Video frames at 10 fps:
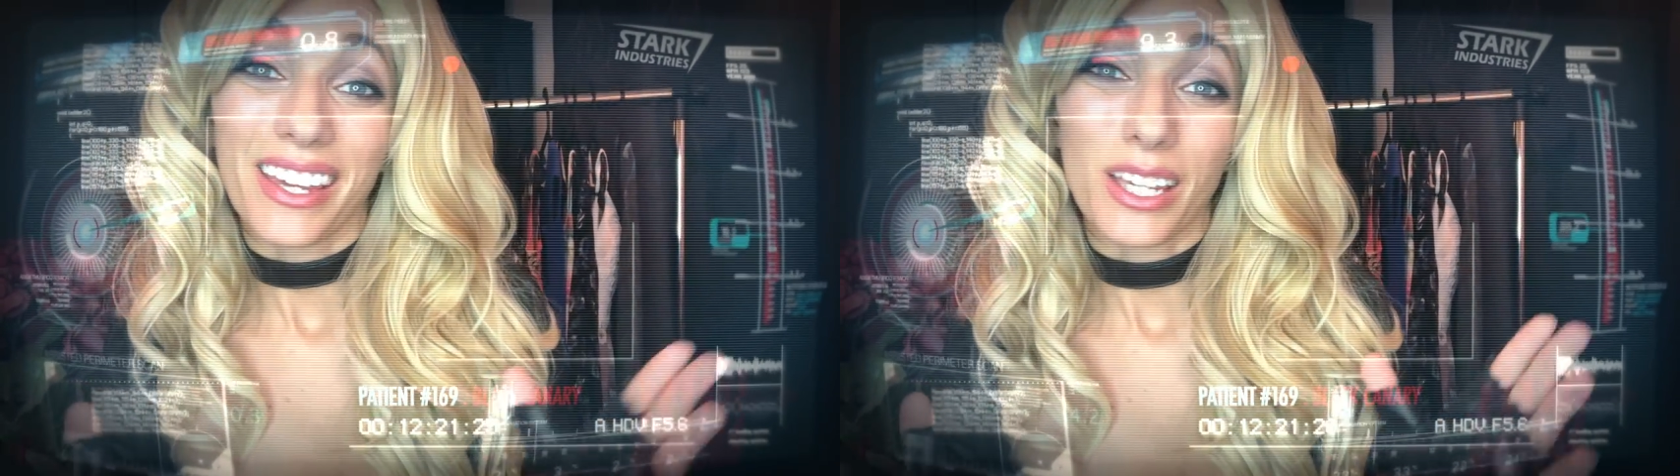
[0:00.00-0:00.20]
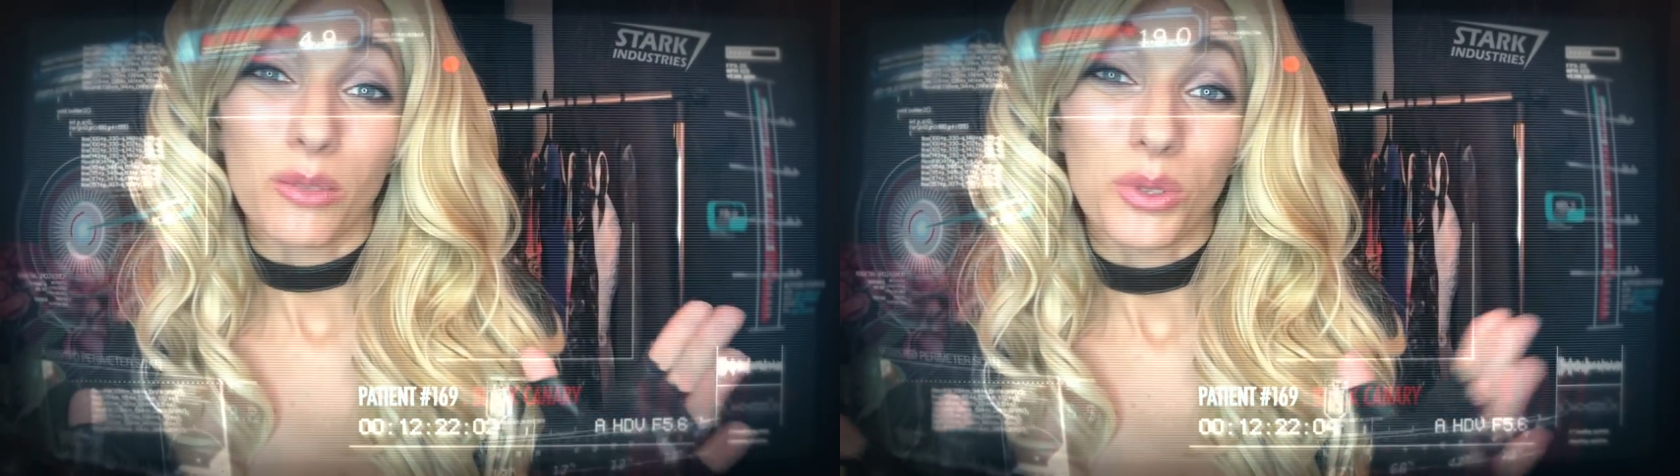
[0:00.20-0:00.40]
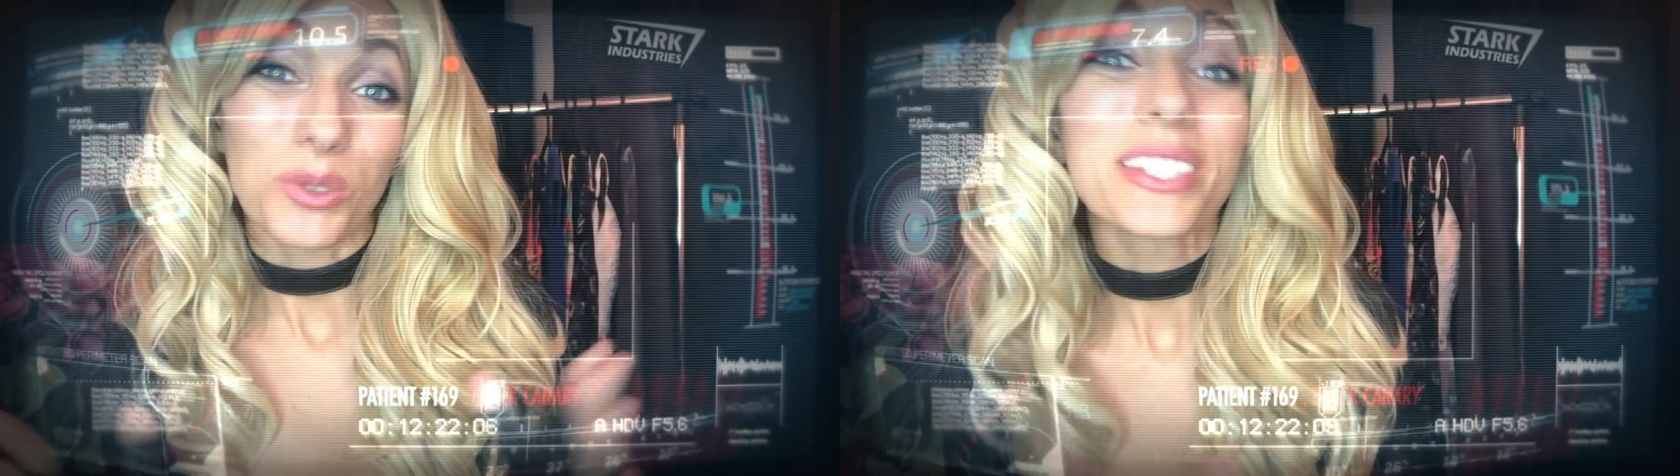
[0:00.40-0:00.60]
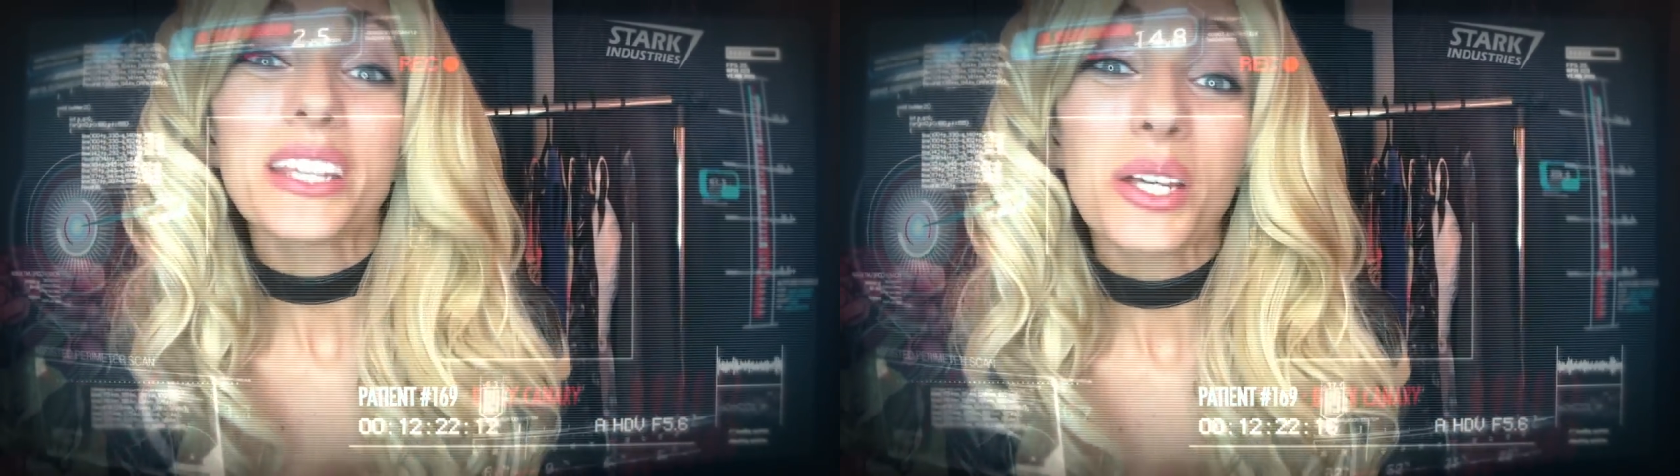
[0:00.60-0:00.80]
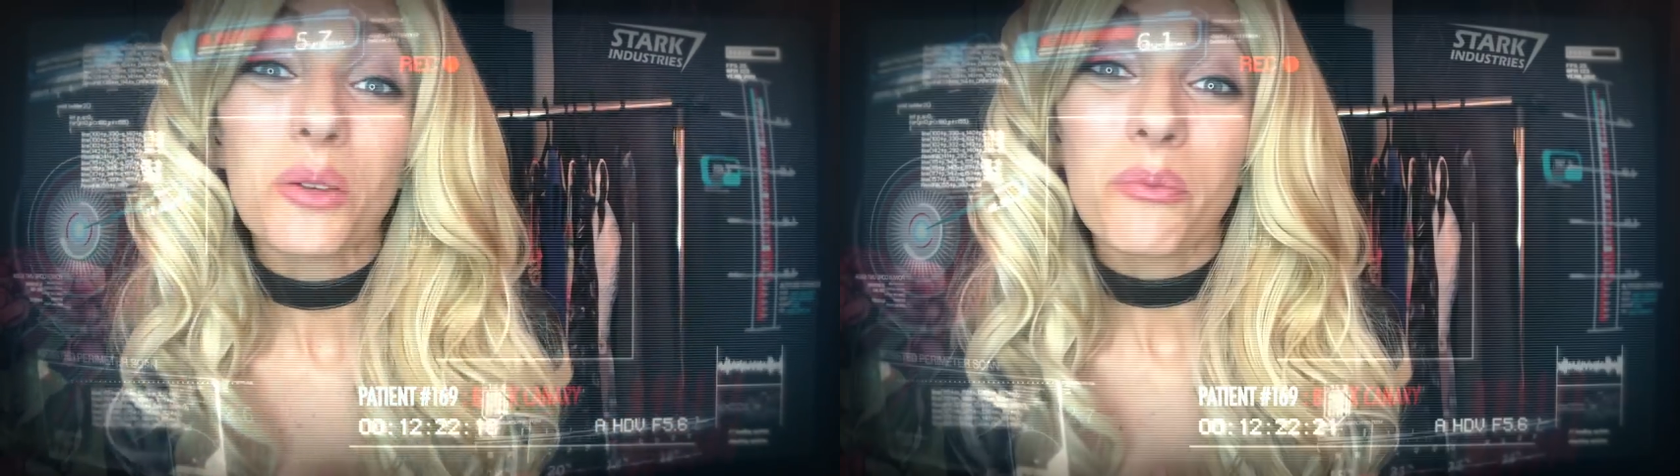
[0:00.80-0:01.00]
a
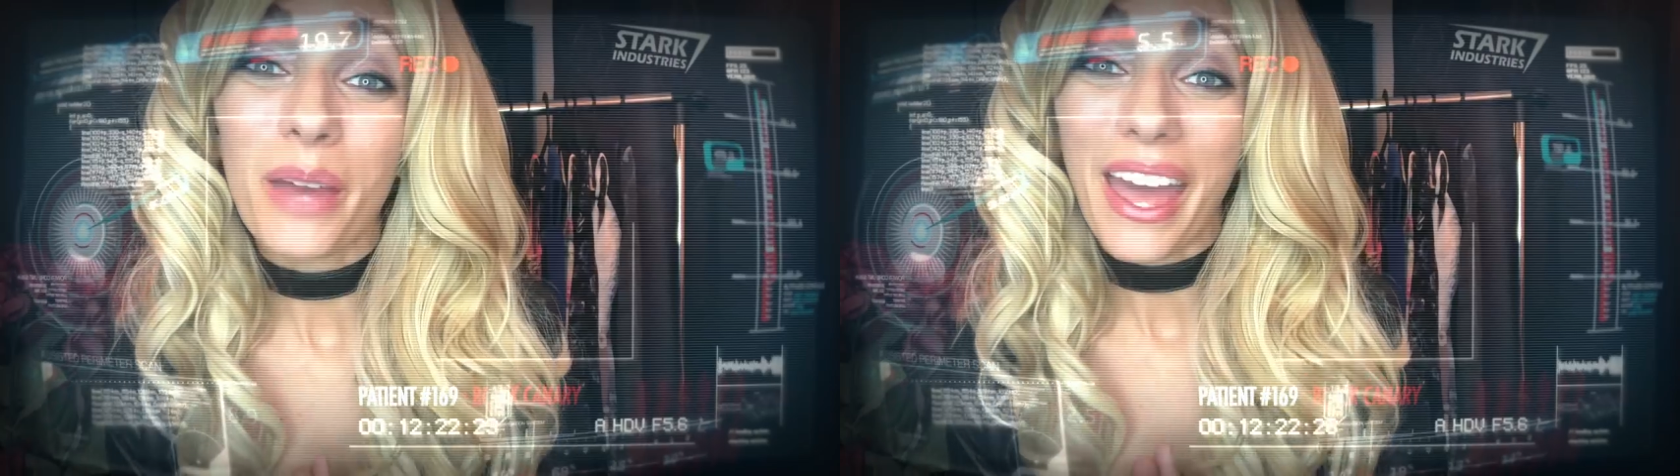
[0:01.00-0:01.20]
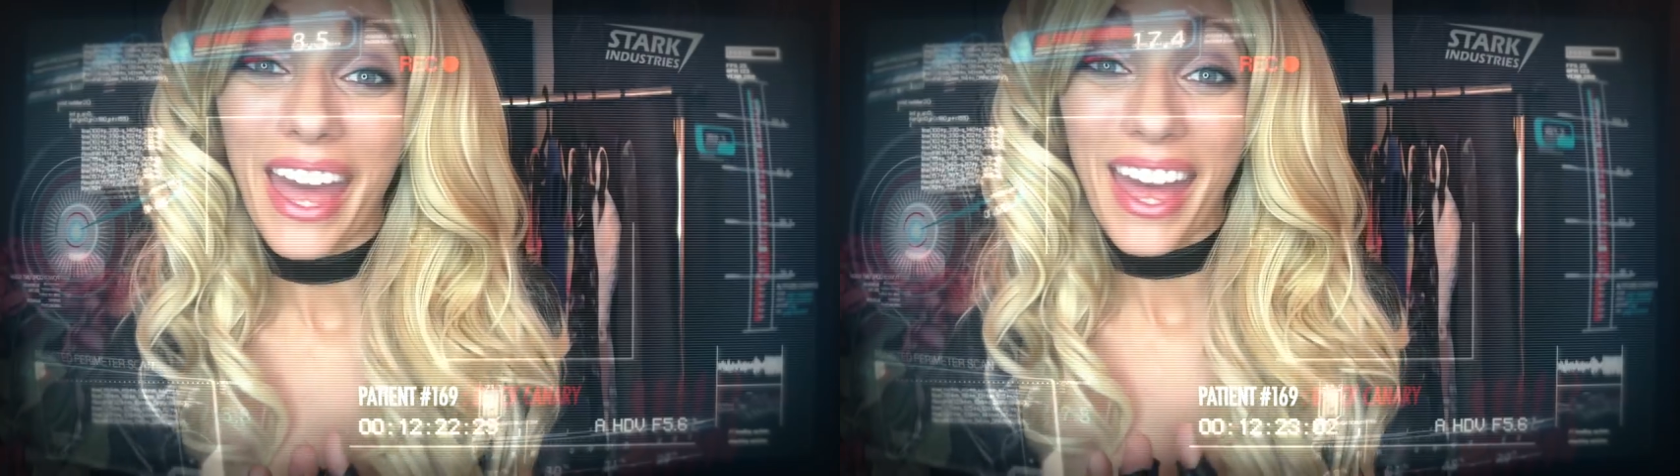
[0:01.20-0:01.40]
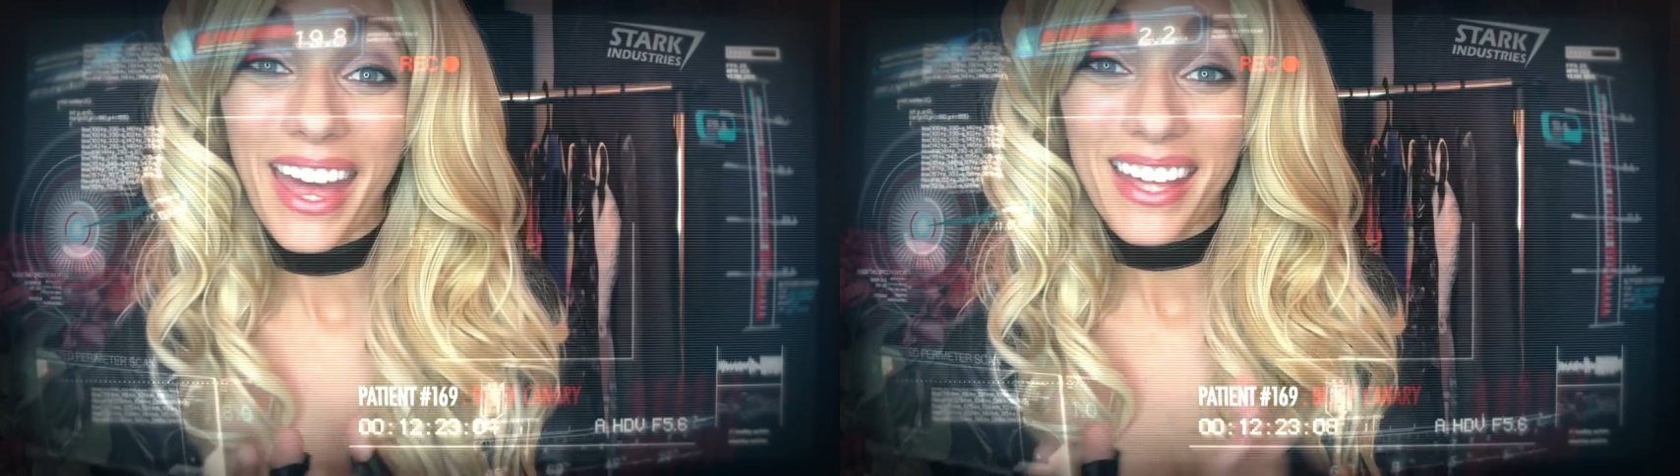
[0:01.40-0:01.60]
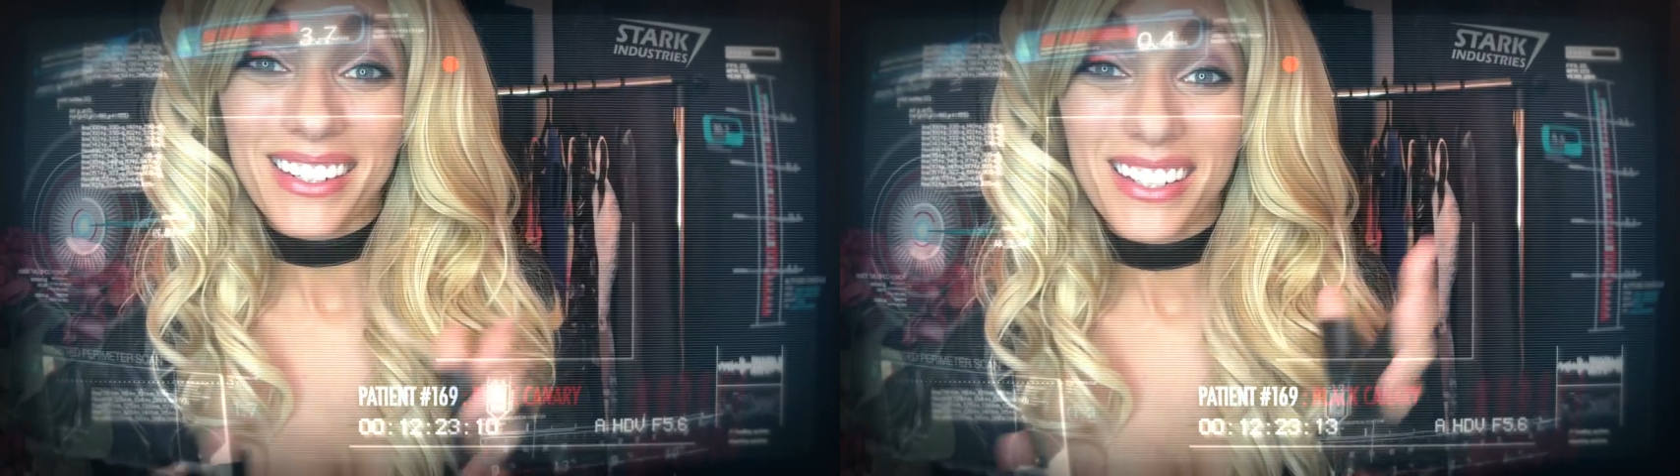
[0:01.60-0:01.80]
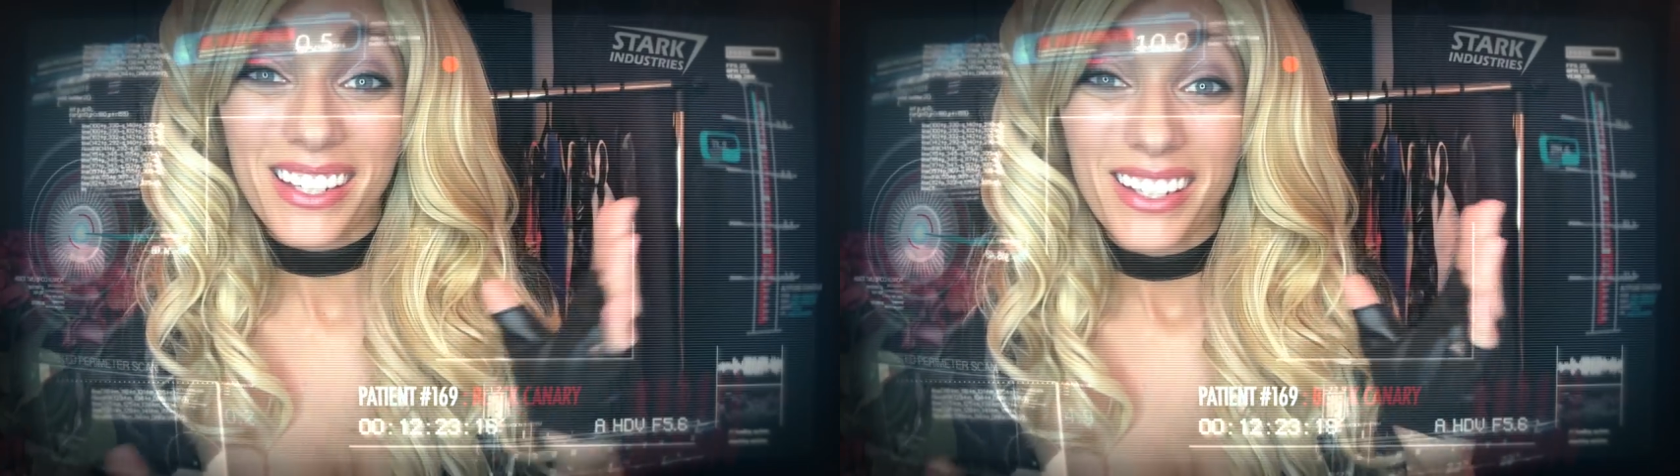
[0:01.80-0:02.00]
museum,
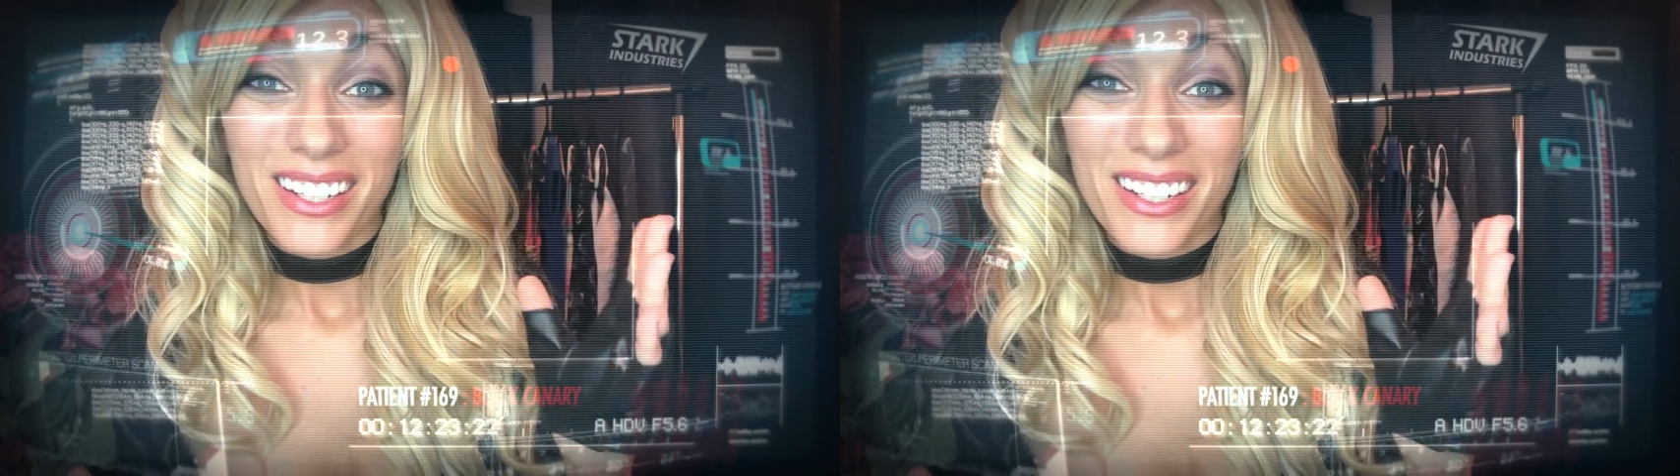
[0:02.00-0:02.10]
and